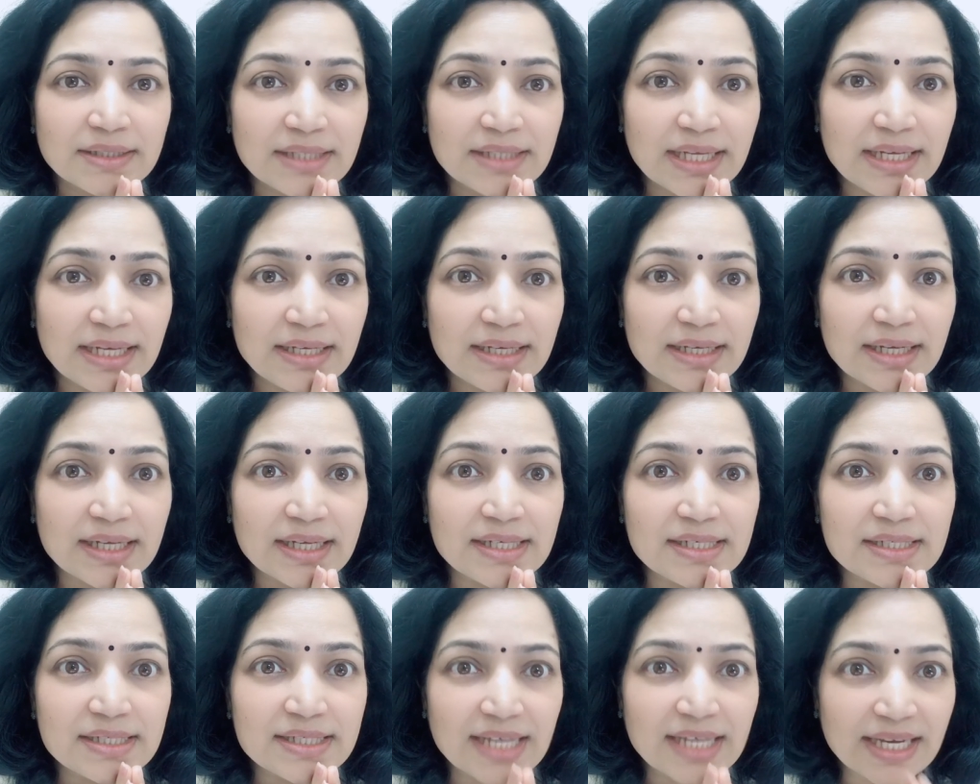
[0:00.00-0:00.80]
Think
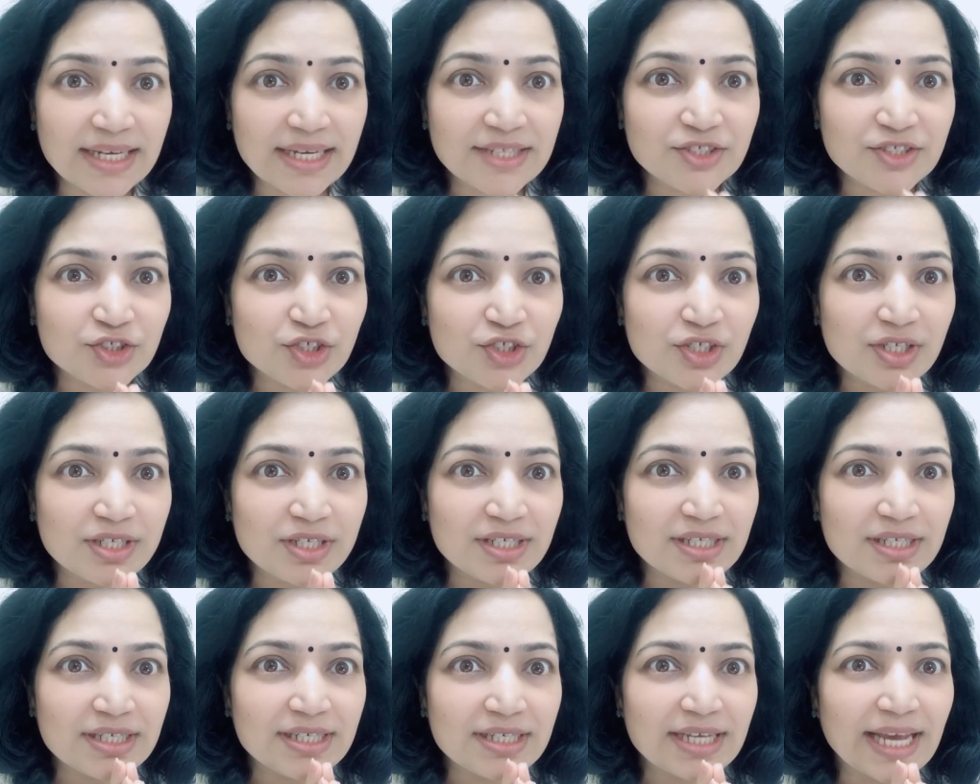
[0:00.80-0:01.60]

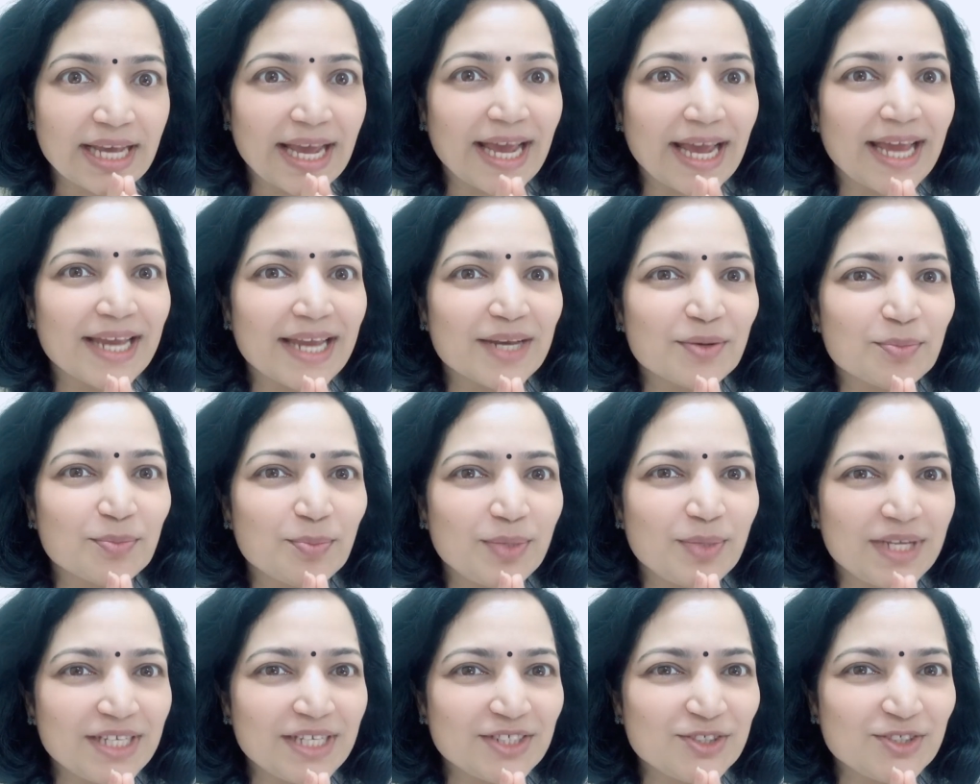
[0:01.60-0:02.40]
intelligently,
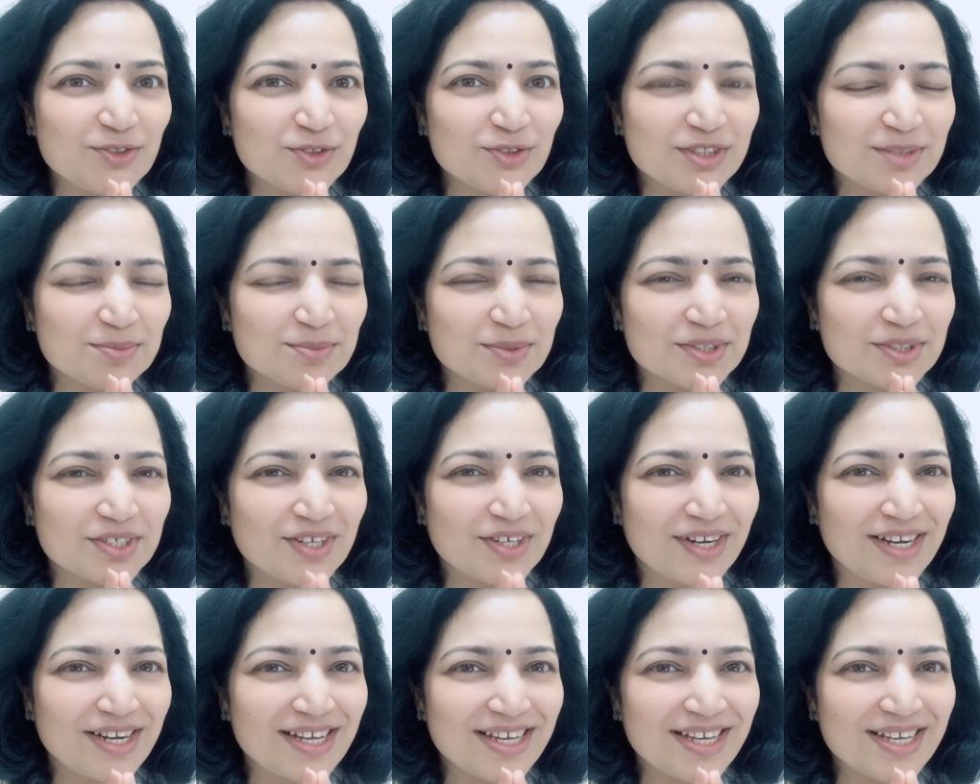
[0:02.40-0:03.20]
and please do
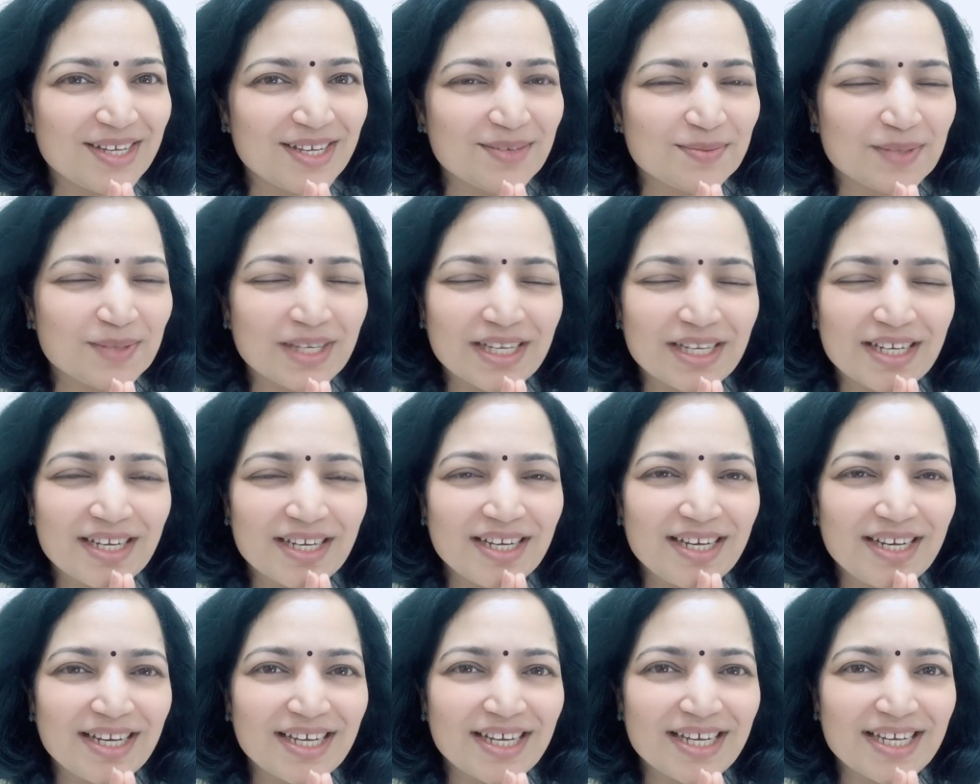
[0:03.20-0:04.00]
subscribe,
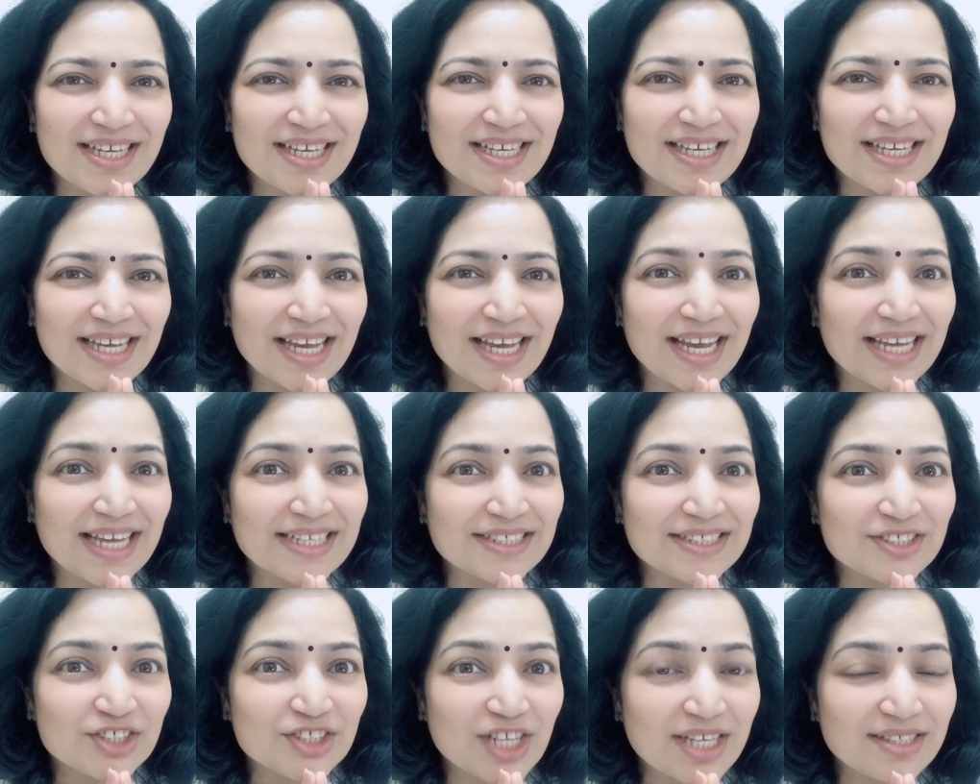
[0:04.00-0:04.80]
like,
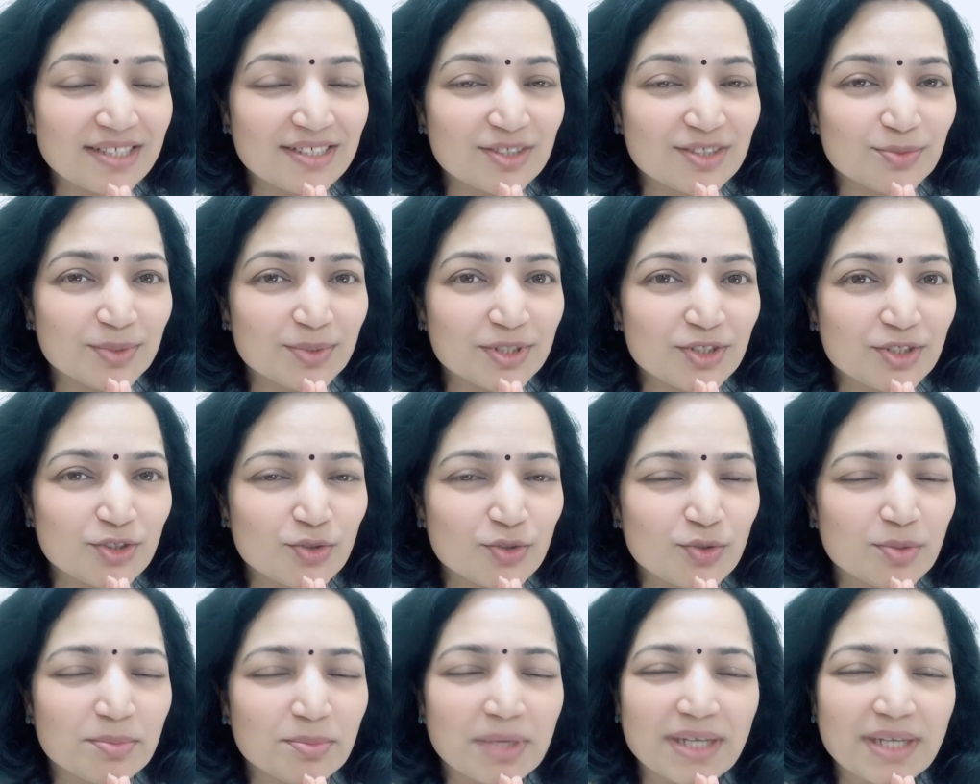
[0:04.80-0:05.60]
and share this
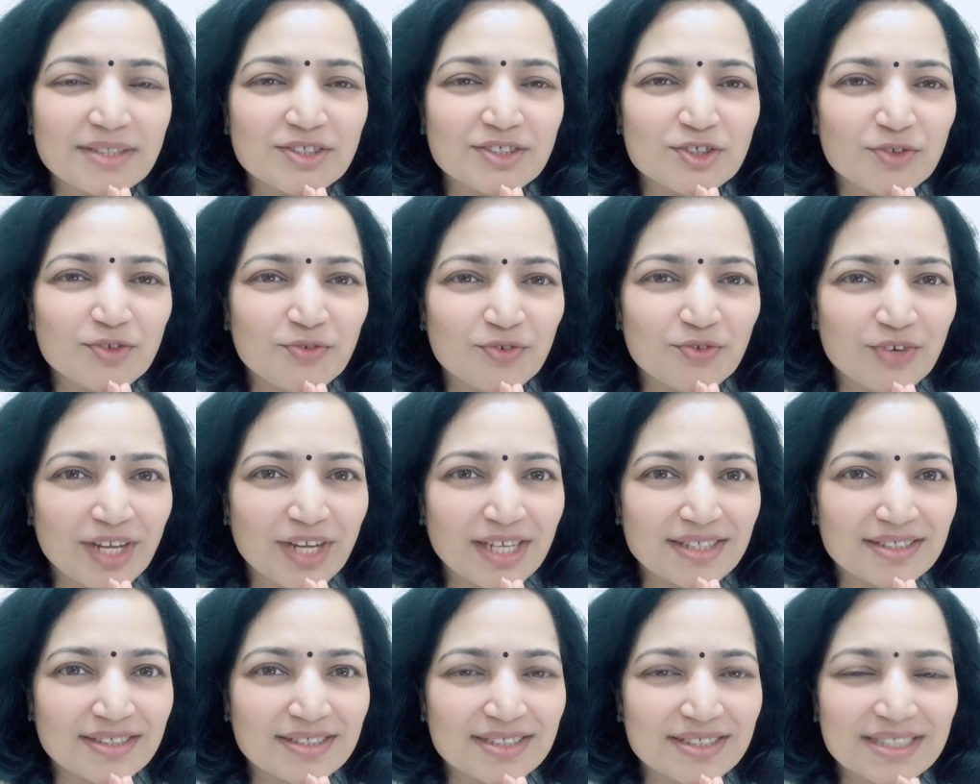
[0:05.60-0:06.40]
video amongst your
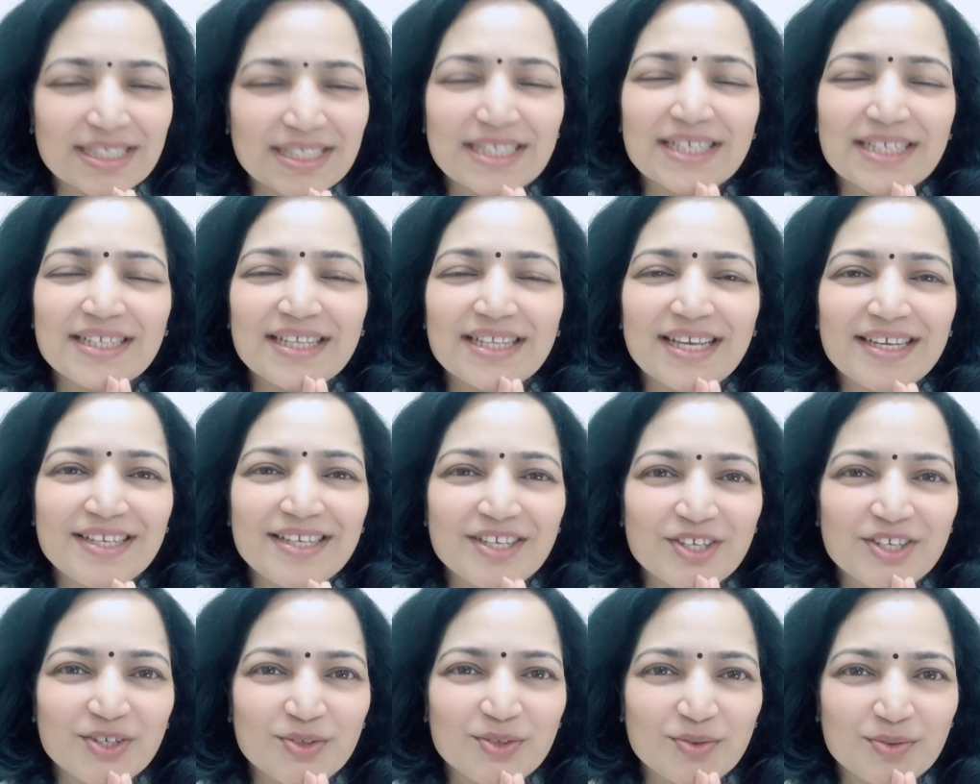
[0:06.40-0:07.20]
friends.
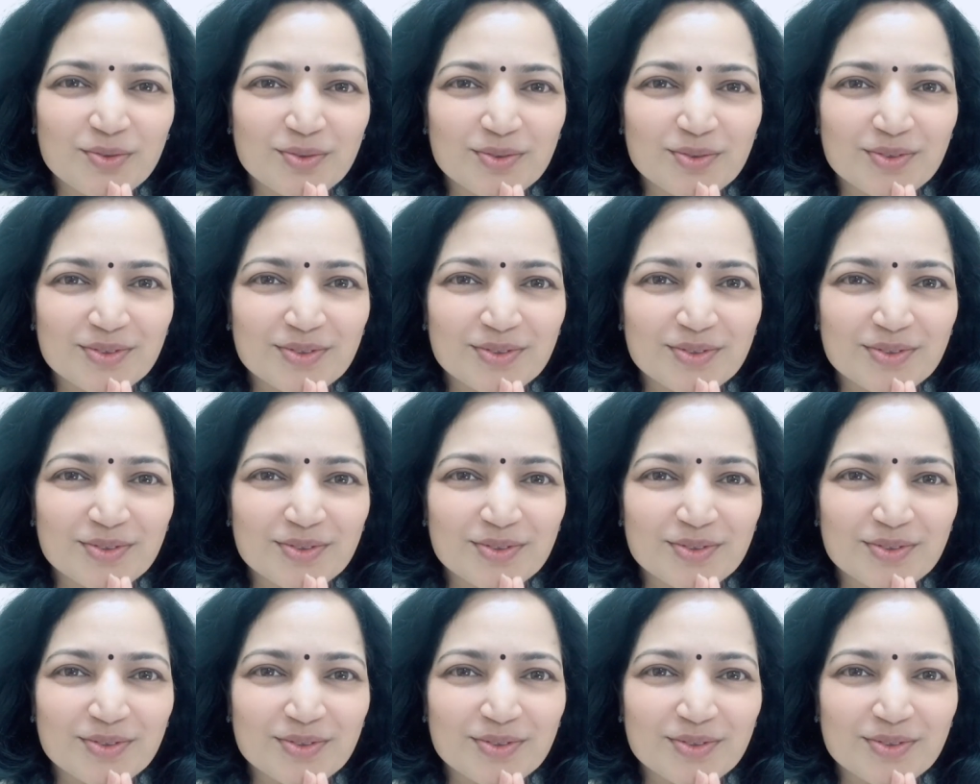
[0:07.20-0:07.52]
Thank you.